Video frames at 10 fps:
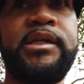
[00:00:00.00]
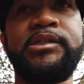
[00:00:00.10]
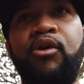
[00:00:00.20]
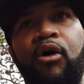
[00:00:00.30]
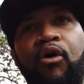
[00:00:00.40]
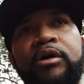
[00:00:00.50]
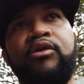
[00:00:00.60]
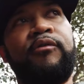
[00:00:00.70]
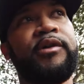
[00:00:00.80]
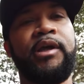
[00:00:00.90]
there's no
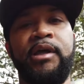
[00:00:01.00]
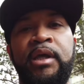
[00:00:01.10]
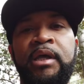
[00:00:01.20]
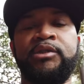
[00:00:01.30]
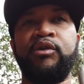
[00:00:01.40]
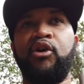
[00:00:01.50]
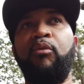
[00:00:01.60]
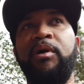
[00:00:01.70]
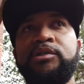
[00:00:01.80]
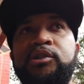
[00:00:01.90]
order over there. So there's a
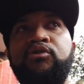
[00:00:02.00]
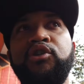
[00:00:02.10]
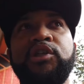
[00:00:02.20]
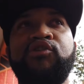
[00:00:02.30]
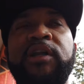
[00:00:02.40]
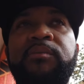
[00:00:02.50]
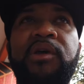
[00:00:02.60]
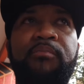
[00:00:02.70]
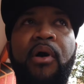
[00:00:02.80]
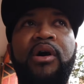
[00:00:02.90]
whole bunch of dudes just trying to
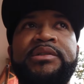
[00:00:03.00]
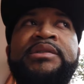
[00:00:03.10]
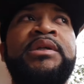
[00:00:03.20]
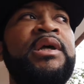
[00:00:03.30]
be a boss.